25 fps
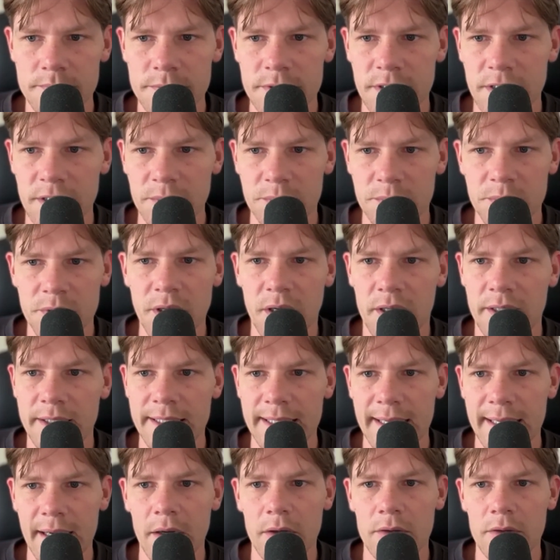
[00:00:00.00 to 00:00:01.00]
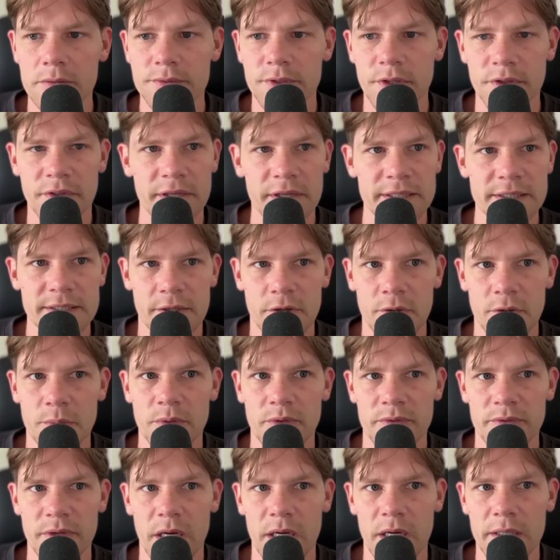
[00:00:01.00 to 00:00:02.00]
Keep cutting out the things that are
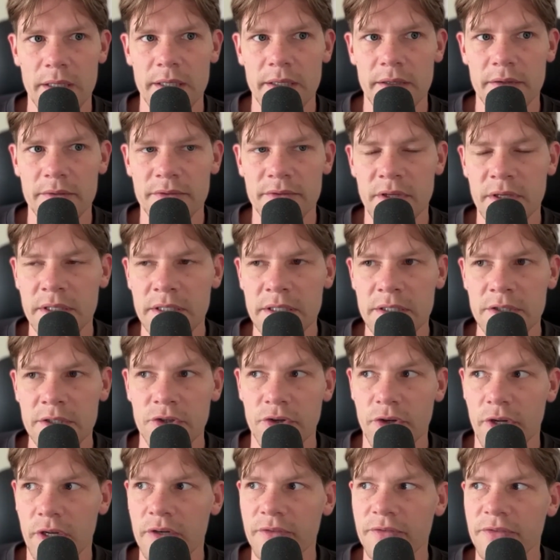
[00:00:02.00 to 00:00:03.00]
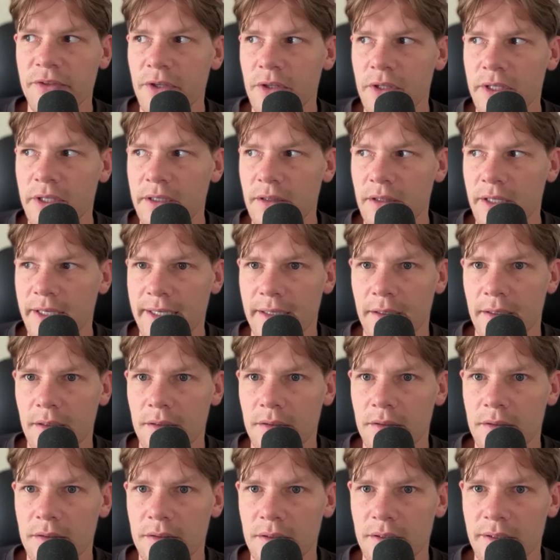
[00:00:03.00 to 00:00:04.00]
provocative. You're gonna feel it like
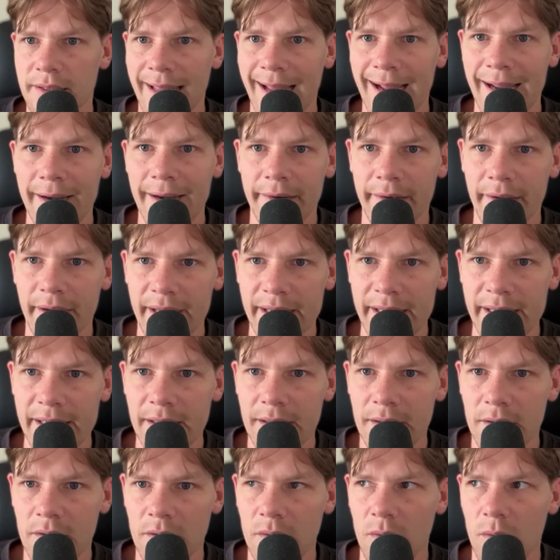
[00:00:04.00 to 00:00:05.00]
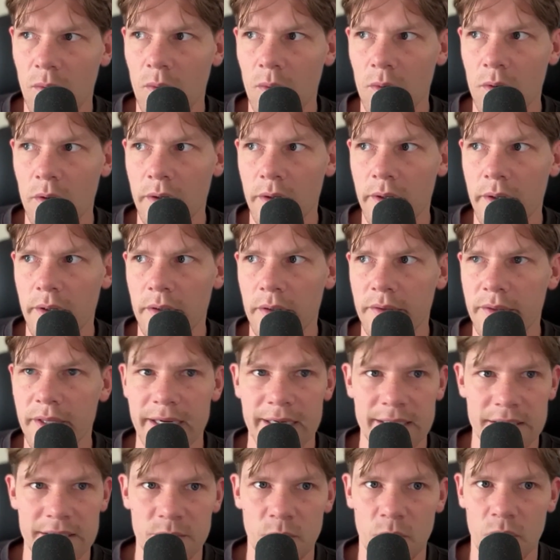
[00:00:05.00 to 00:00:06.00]
that night or the
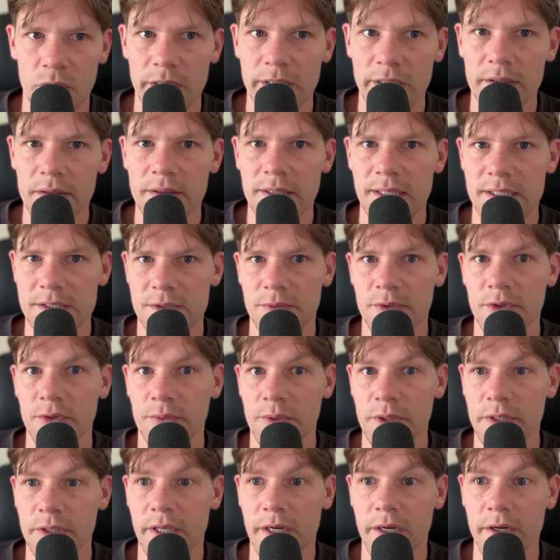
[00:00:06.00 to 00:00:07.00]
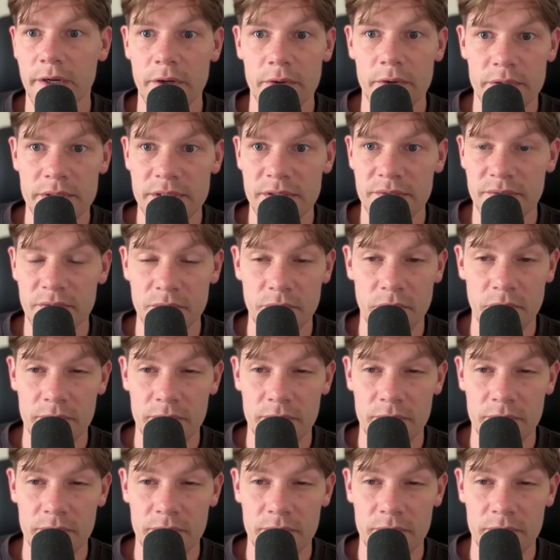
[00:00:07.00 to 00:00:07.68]
next morning. That's when you're really gonna notice if you've